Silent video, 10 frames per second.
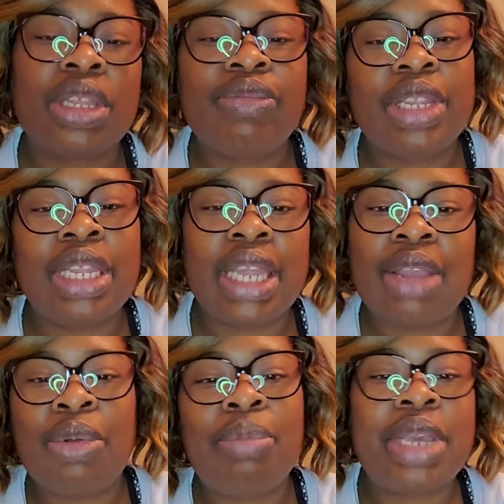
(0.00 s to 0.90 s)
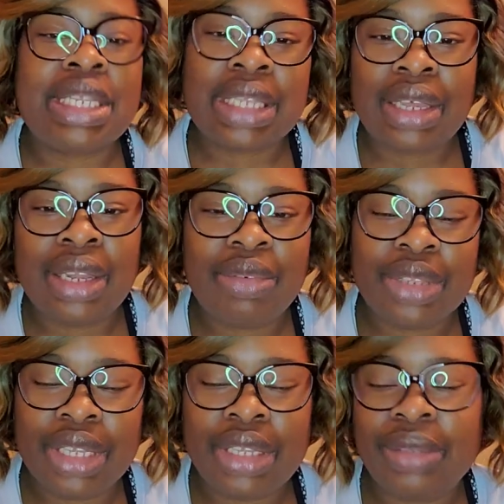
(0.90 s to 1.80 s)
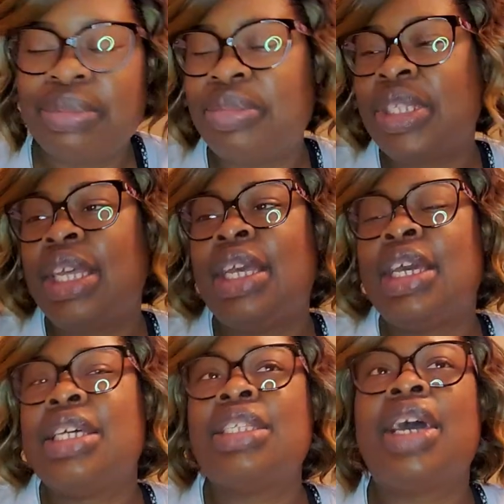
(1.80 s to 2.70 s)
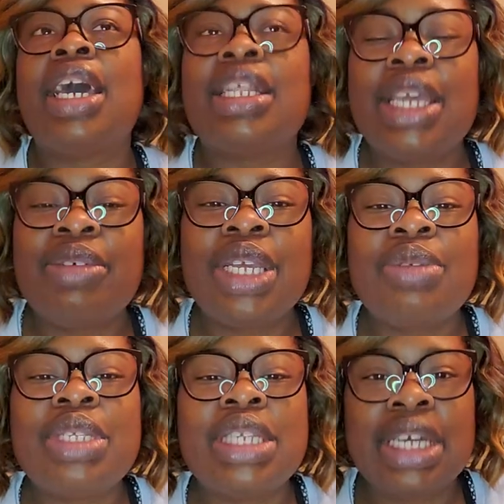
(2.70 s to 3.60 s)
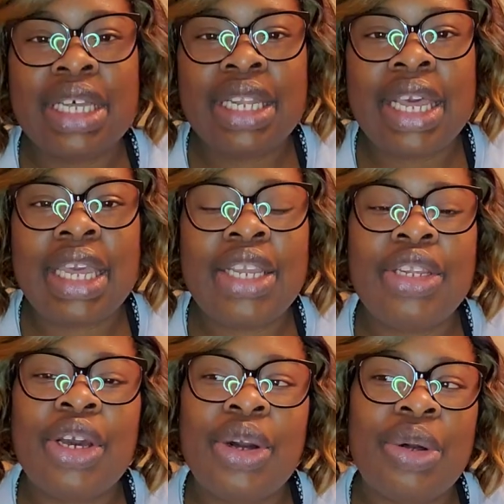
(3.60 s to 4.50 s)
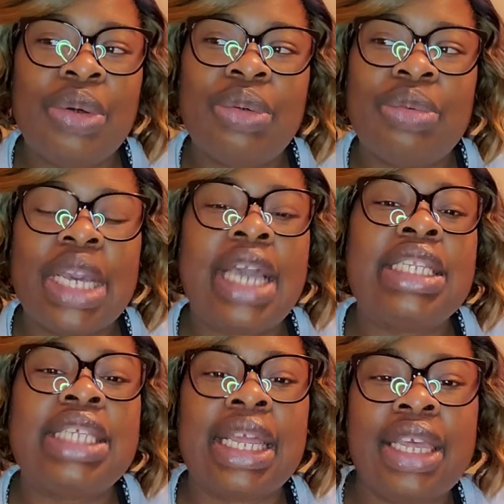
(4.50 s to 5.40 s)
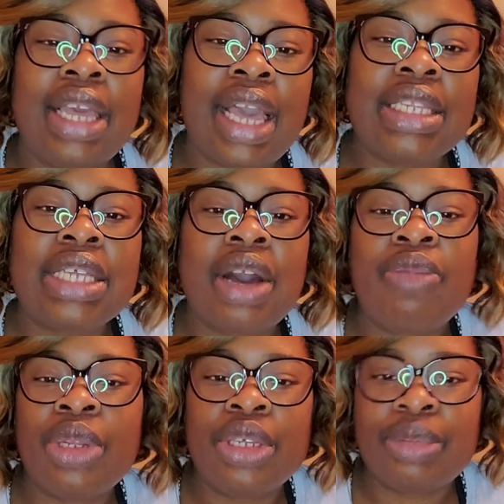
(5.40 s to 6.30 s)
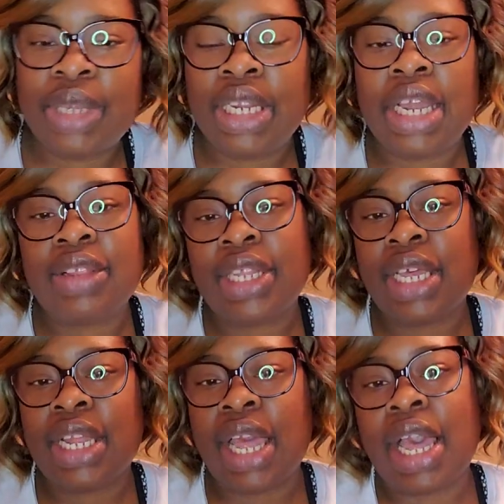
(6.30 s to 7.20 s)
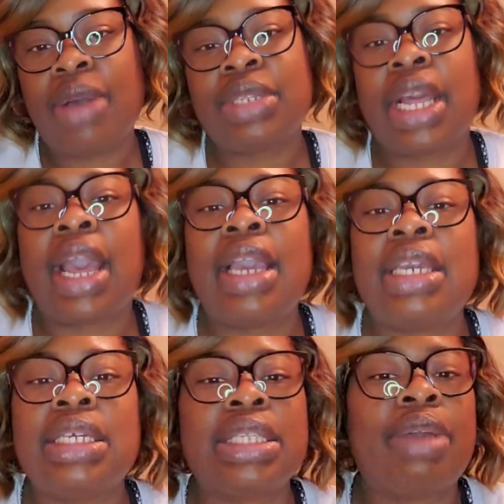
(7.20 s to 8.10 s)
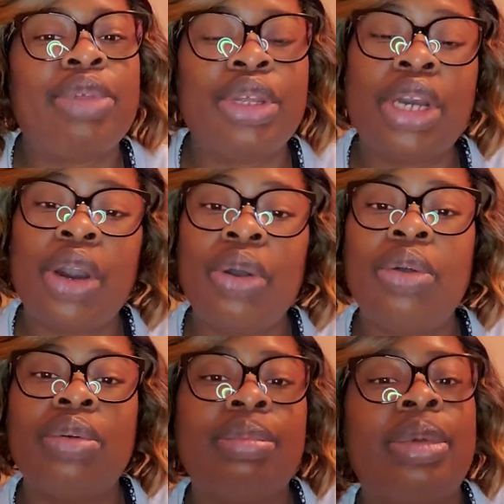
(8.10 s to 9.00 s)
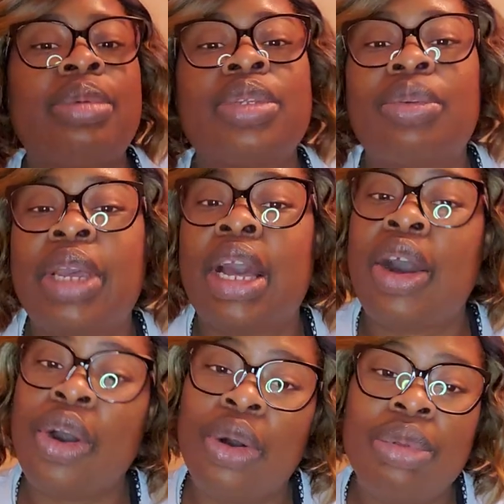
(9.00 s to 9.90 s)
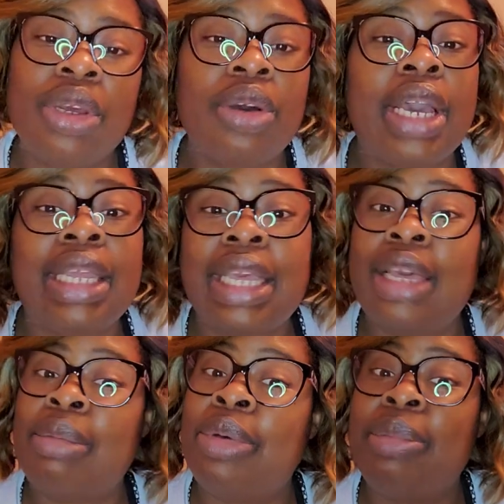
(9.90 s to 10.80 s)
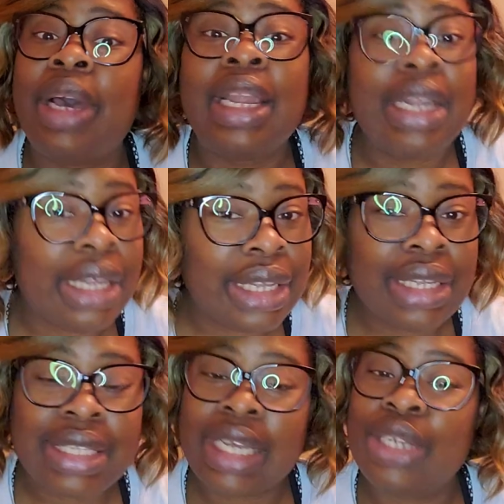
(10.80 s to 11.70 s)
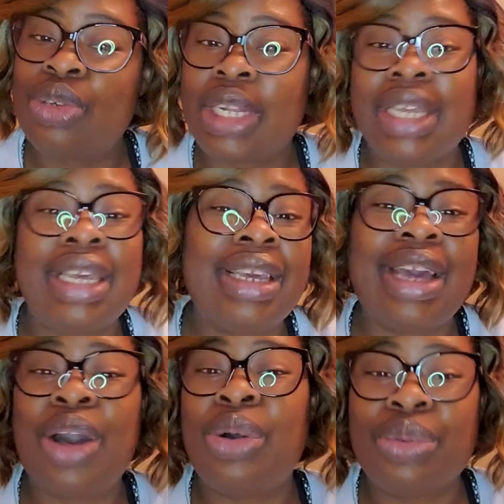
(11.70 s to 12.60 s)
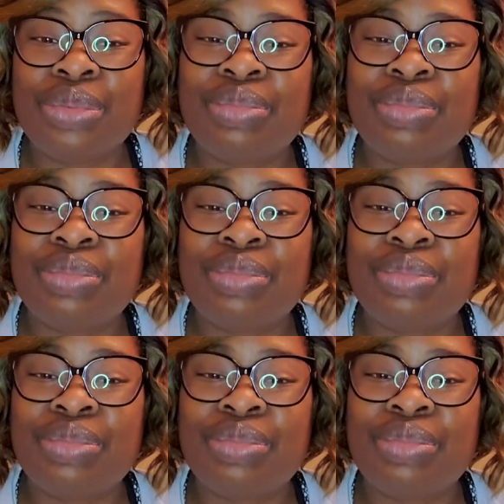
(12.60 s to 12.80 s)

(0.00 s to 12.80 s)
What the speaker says: feeling like romantic and everything. So after everything was done, like, you know, we kind of sat there and kind of talked for a little bit, and after that, like, I was like, all right, it's time for you to go. Mom's on the way home, you know, got to get him up out of there because I ain't trying to get caught.